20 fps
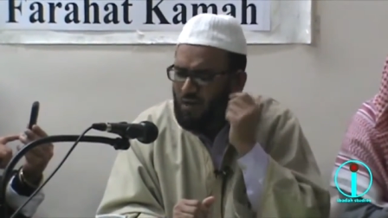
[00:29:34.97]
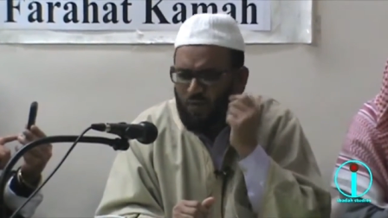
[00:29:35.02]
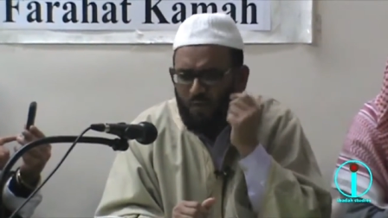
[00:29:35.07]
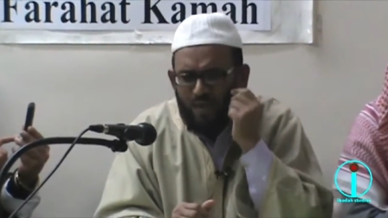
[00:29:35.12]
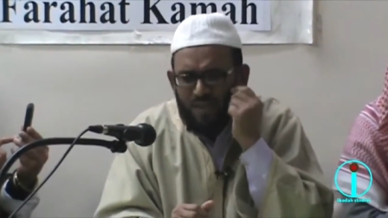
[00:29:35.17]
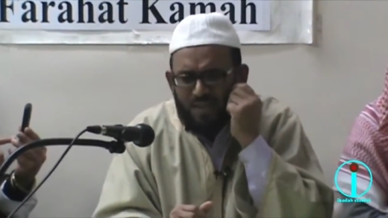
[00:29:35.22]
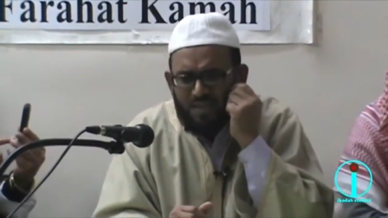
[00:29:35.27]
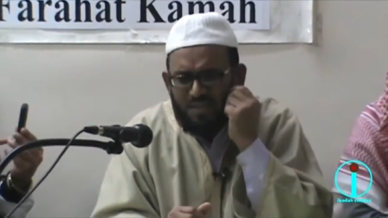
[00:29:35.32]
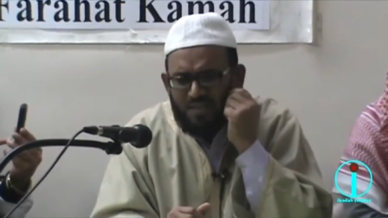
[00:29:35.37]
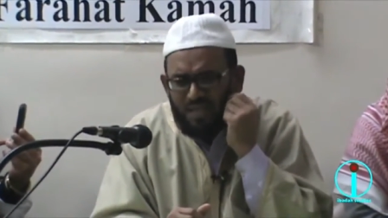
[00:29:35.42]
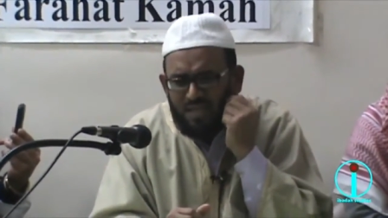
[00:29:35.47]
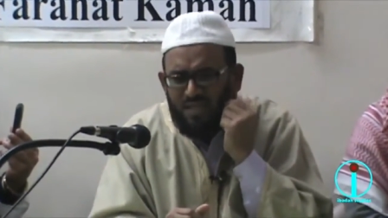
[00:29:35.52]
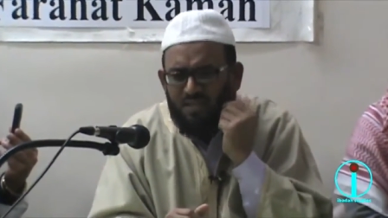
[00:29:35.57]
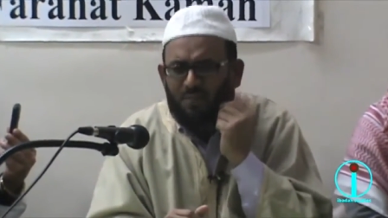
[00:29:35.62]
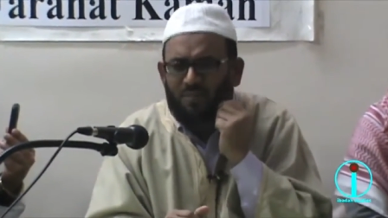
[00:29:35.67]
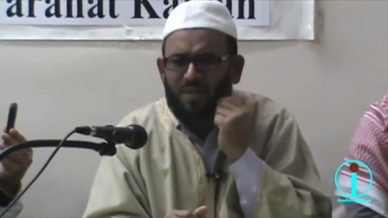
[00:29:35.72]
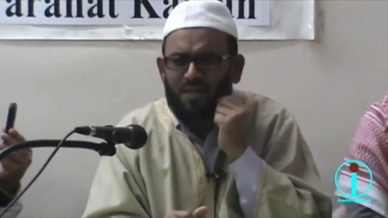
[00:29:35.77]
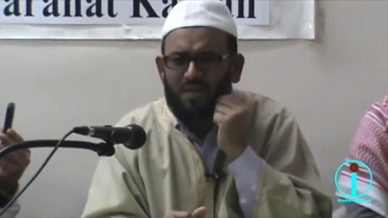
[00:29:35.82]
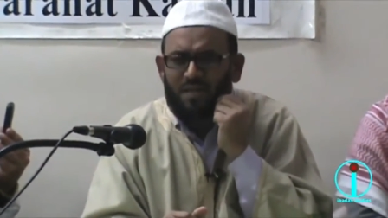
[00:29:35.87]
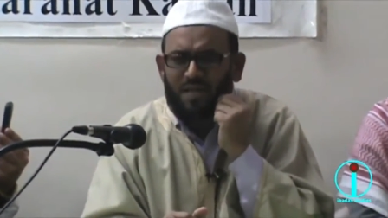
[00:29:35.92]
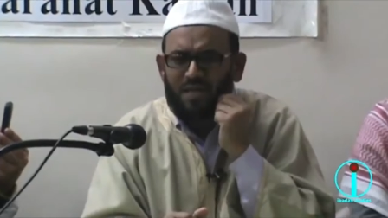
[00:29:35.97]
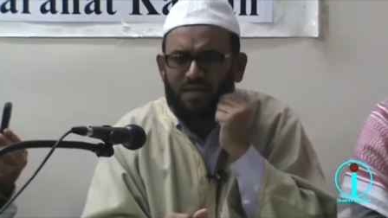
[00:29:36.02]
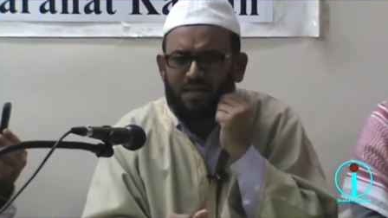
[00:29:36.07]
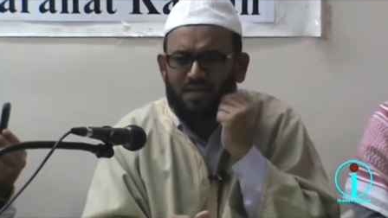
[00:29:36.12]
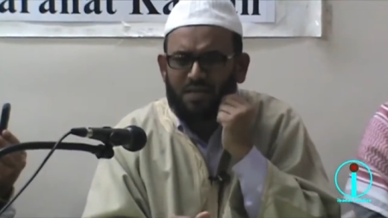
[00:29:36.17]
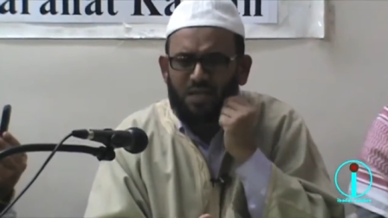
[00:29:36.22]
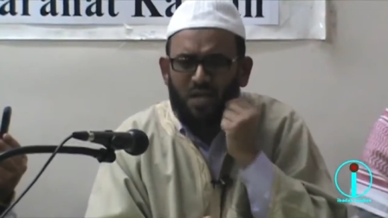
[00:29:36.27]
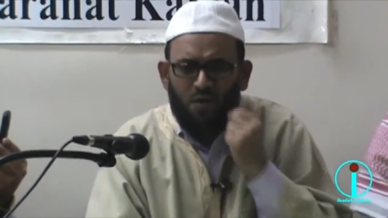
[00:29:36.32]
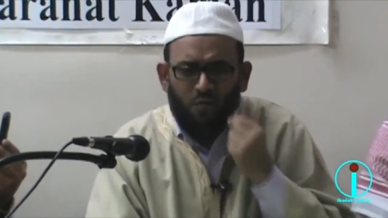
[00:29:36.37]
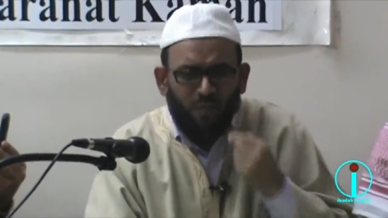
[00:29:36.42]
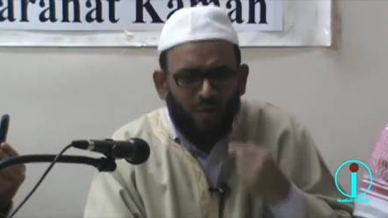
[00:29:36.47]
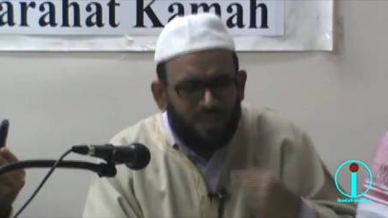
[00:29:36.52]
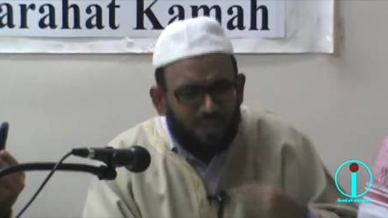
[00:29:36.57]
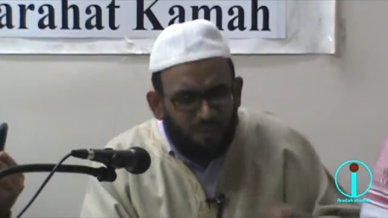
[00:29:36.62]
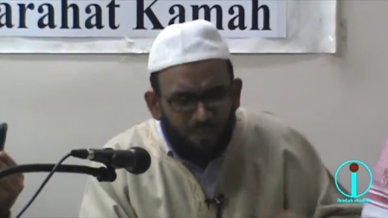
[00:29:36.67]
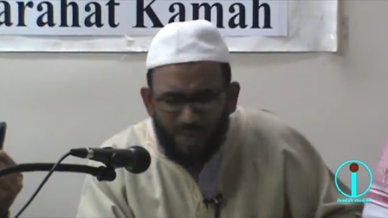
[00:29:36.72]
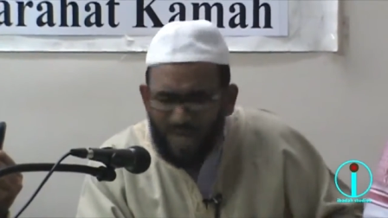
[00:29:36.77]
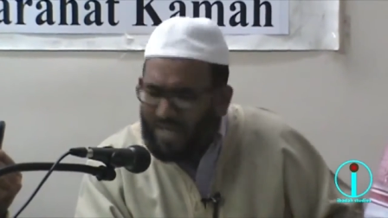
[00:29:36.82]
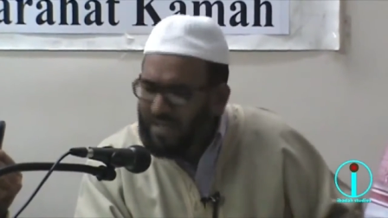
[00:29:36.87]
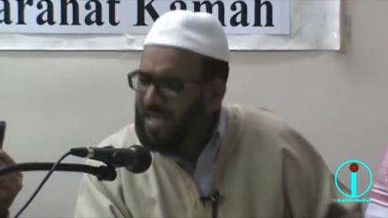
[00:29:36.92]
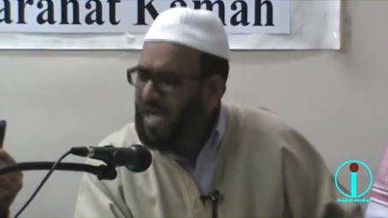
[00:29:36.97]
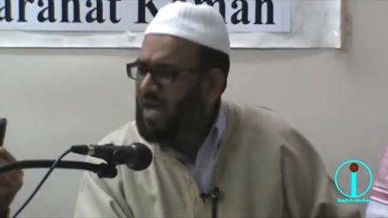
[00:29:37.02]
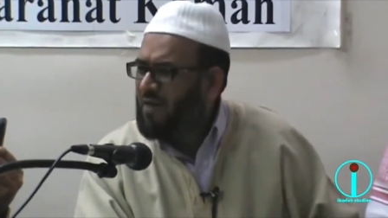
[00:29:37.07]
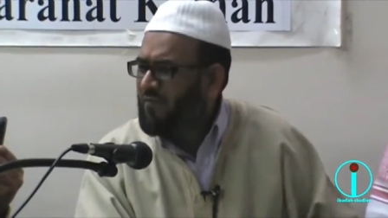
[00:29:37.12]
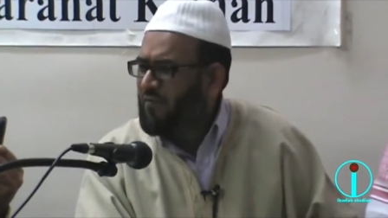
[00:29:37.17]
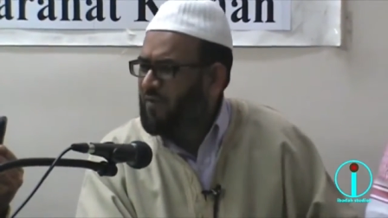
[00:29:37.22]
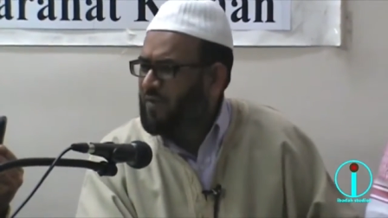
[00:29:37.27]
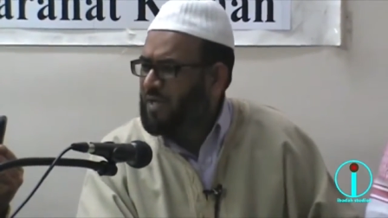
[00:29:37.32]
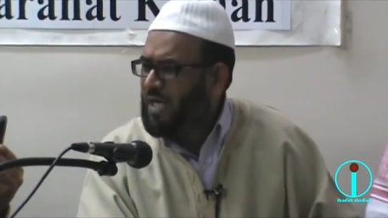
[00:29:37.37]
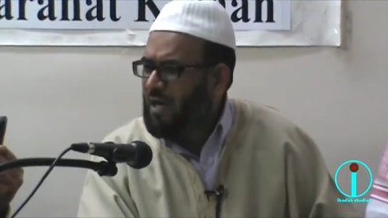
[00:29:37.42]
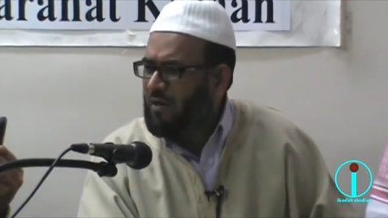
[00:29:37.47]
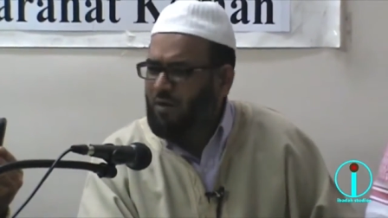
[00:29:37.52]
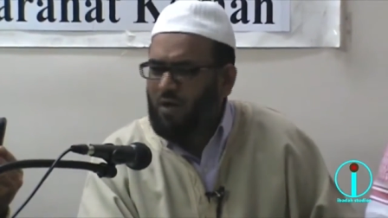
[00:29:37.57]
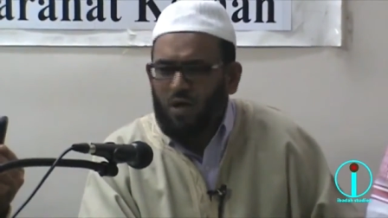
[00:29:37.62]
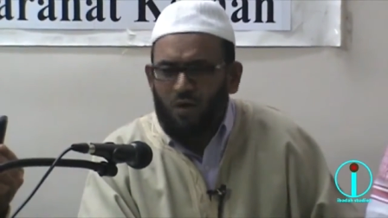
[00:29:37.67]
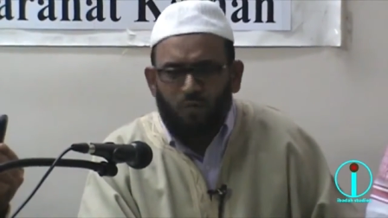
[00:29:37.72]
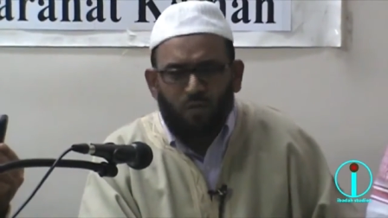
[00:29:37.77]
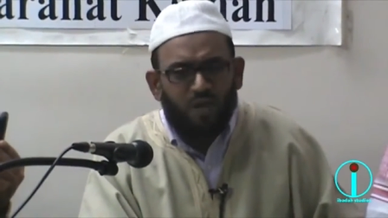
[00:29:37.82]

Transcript: Why the tiny beard like this? Why the pant half your down?